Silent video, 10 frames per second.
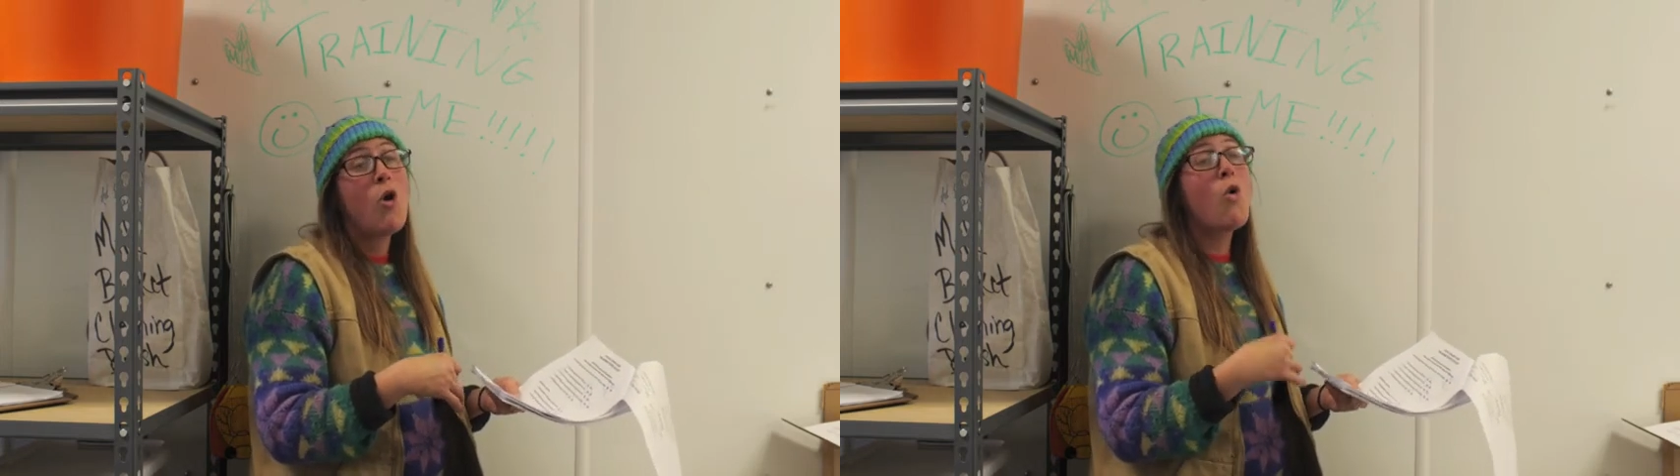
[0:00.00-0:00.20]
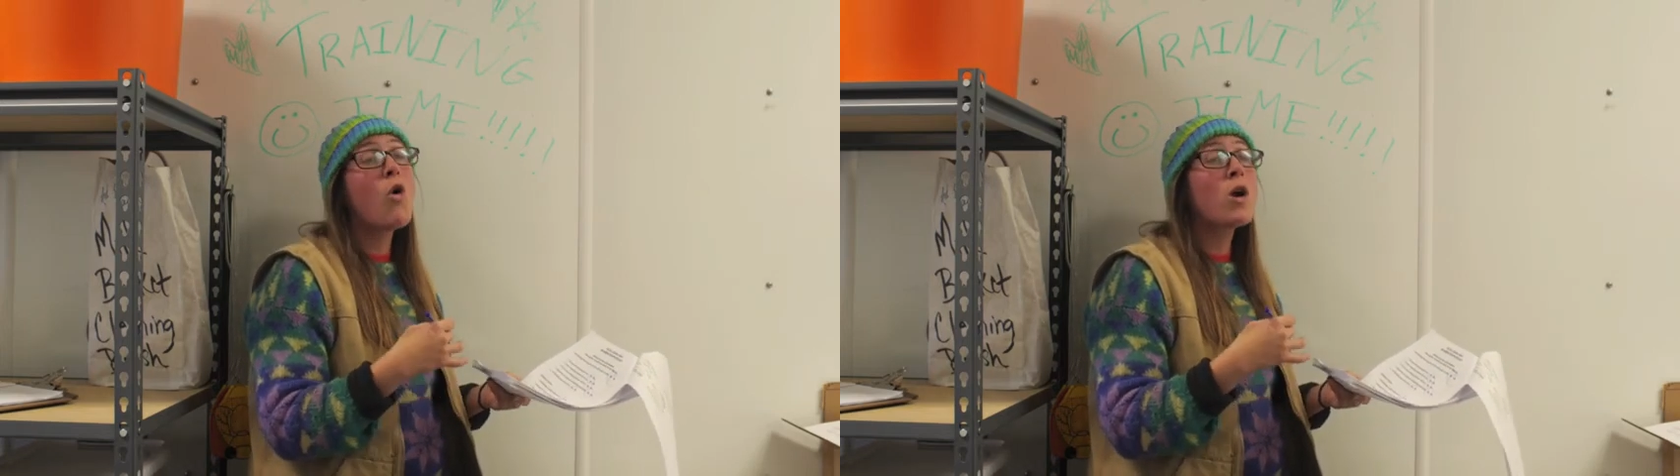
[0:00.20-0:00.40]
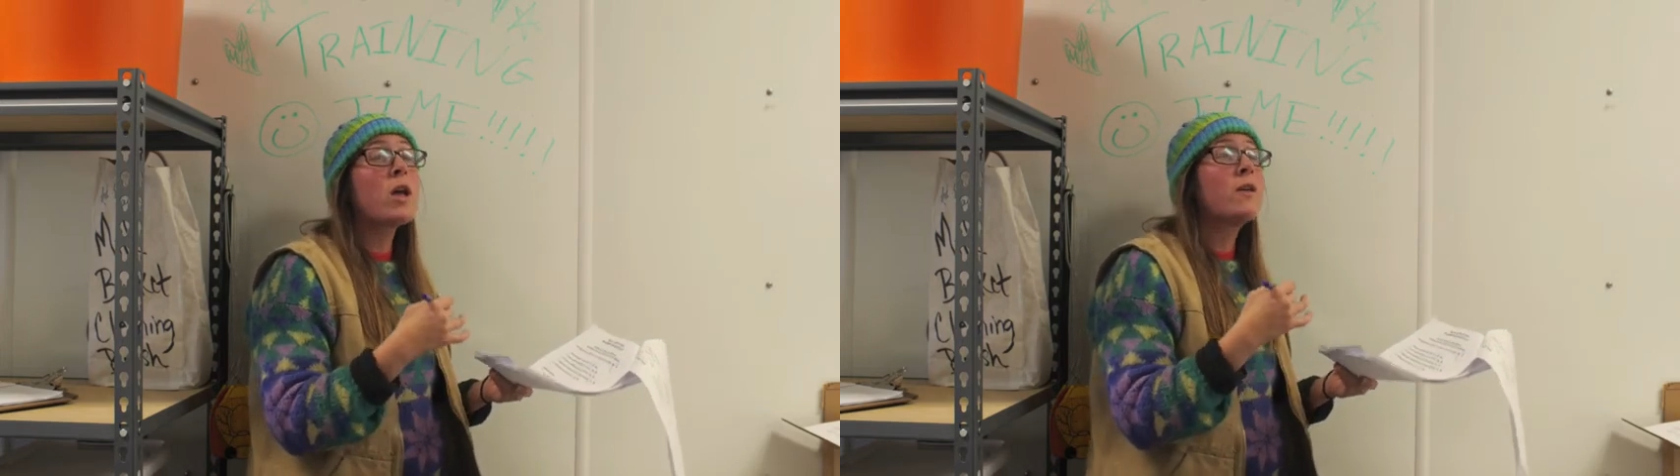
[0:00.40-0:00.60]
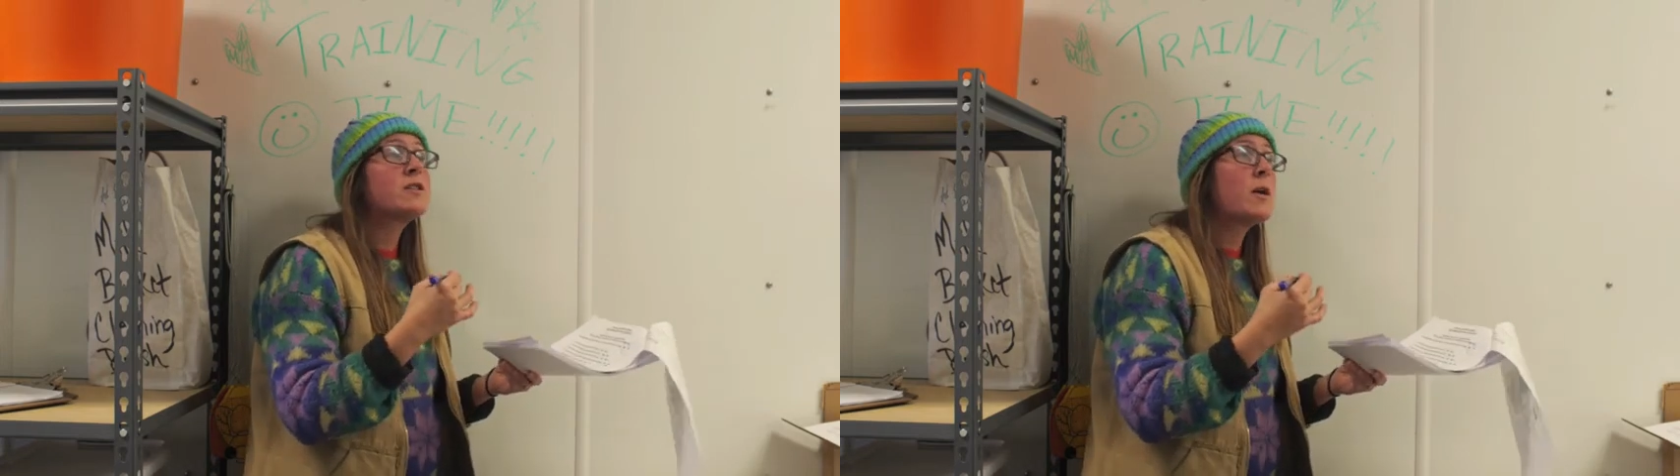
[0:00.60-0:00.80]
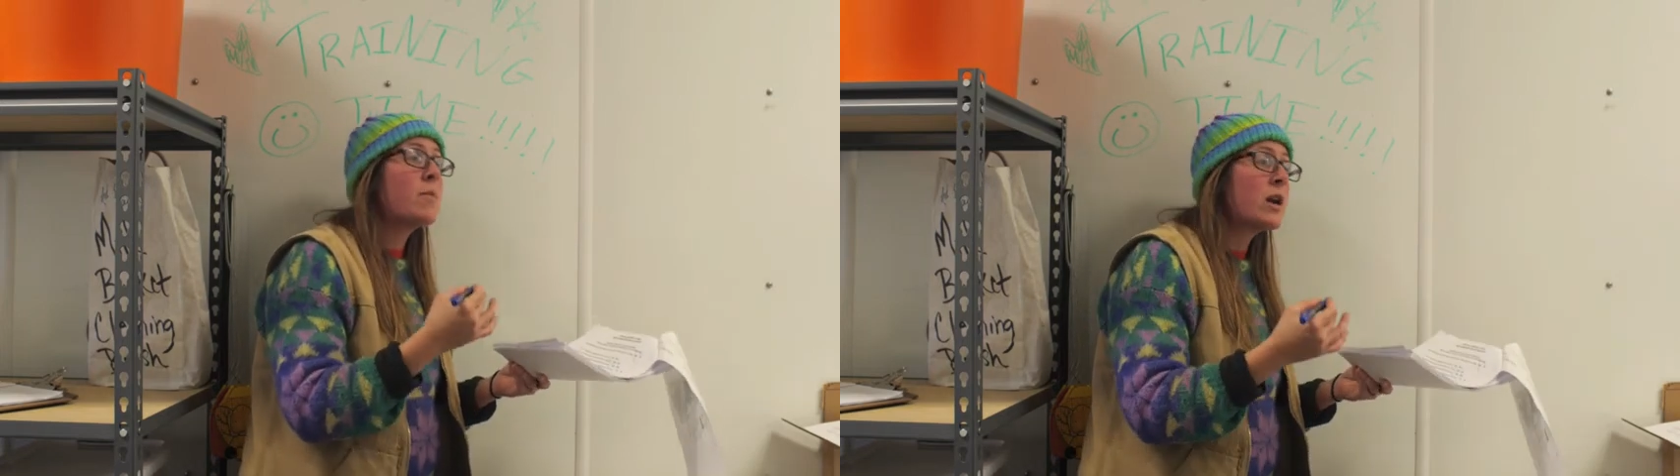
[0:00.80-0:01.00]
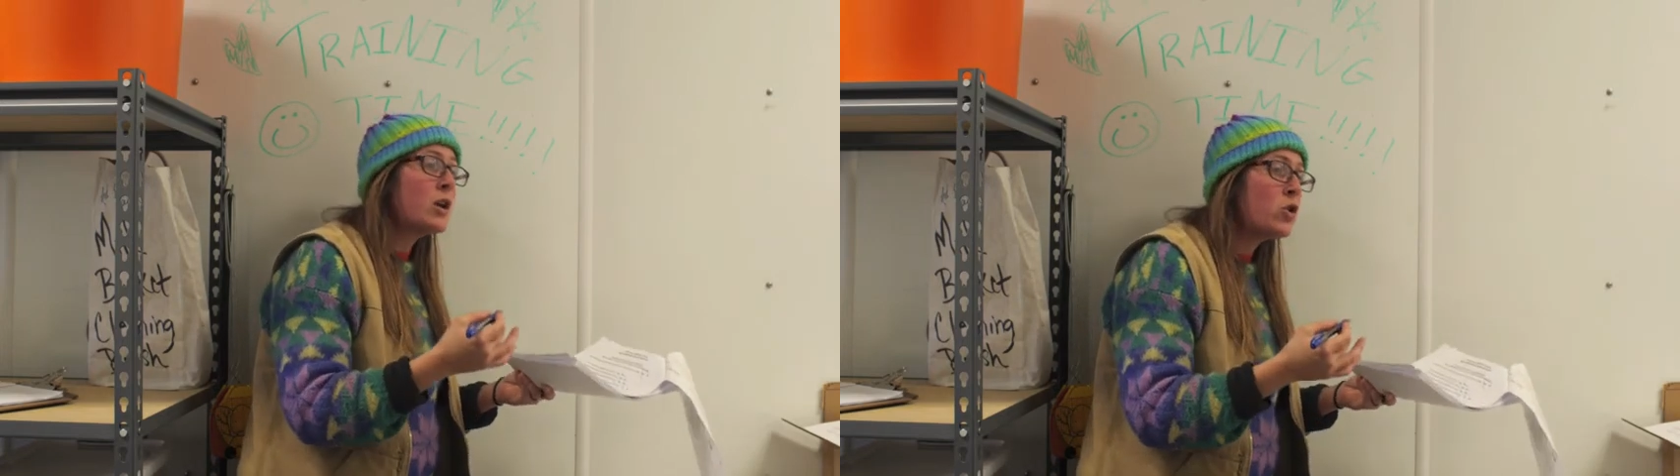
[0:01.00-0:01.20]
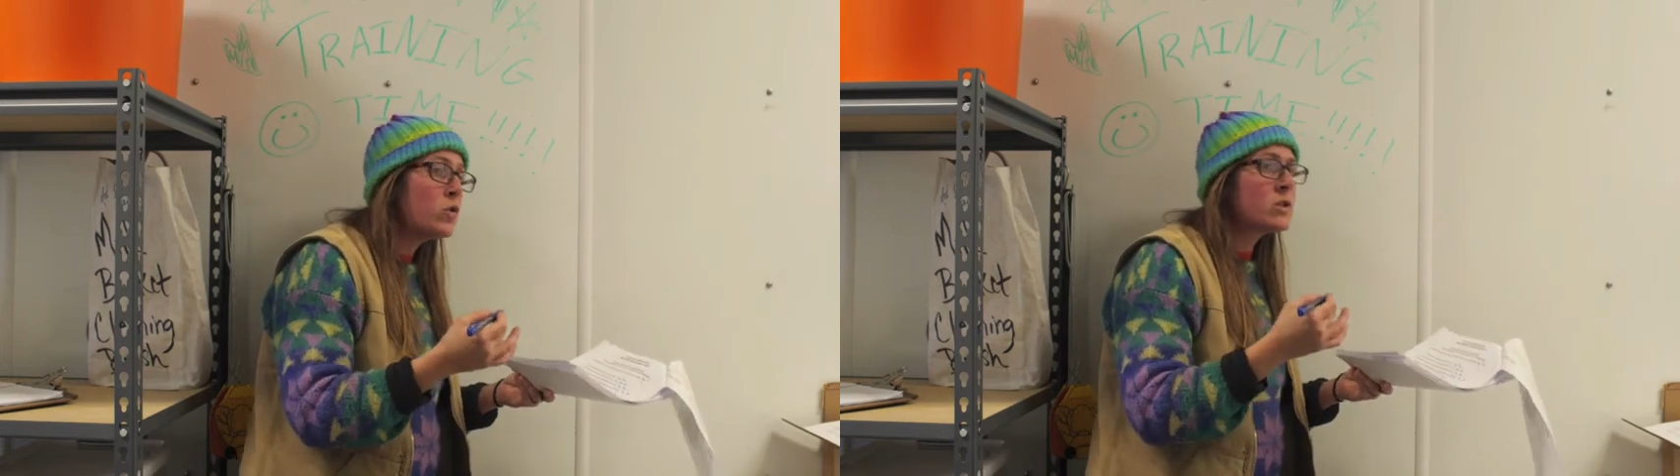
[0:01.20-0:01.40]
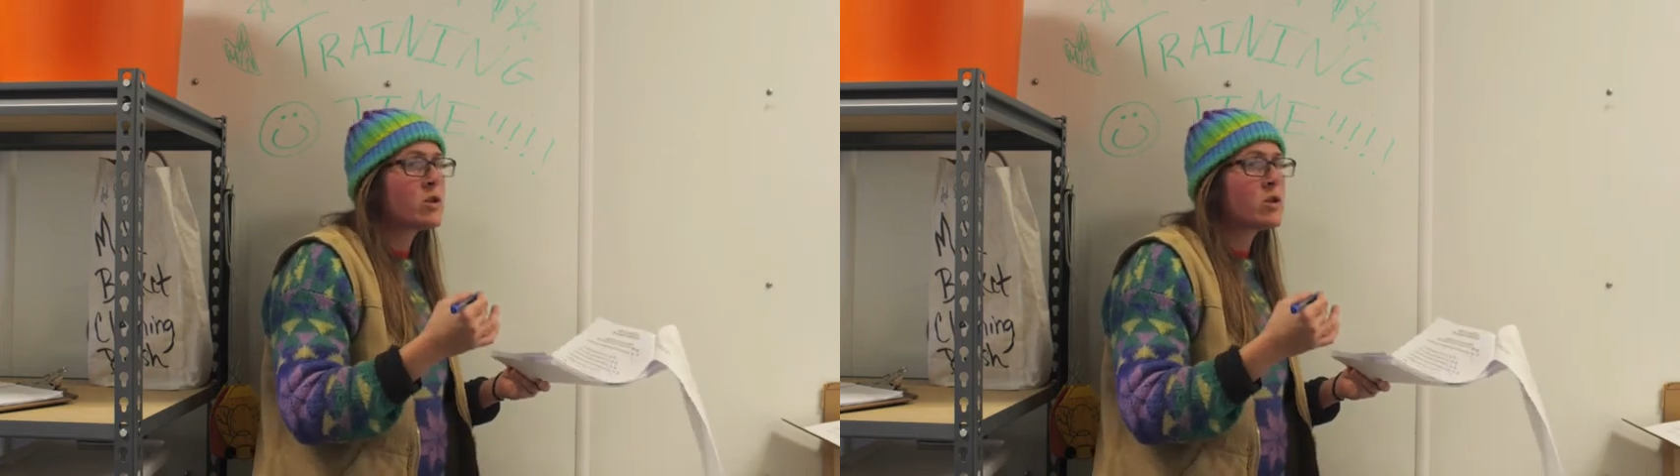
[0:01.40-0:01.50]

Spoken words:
Or if somebody new